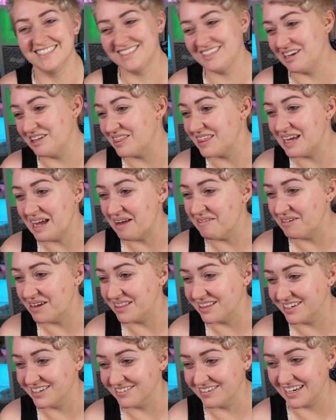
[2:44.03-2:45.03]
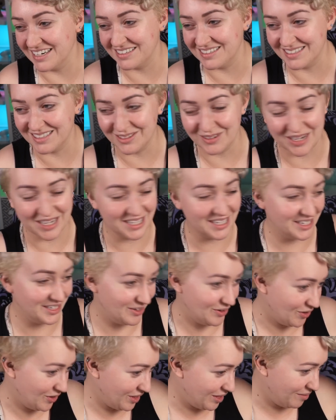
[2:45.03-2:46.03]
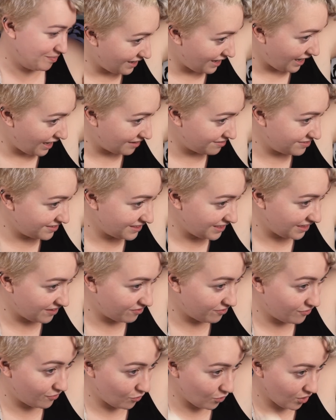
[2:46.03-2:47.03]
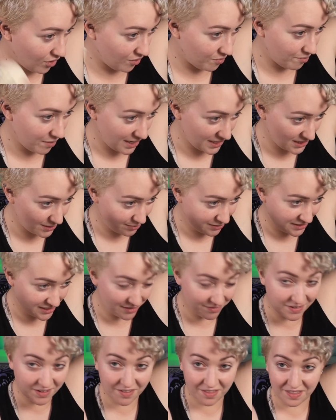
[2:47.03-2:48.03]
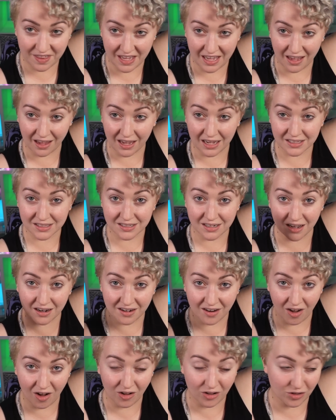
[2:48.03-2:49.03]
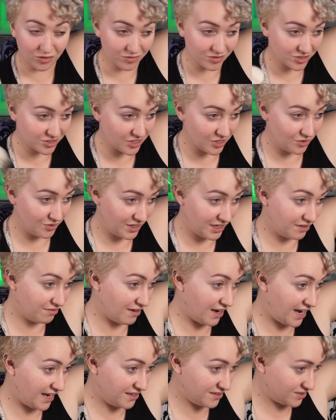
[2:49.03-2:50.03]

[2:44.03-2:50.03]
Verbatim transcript: Good thing I read the directions so I could ignore them. I feel like for my specific thing, it's not an all over toning, right?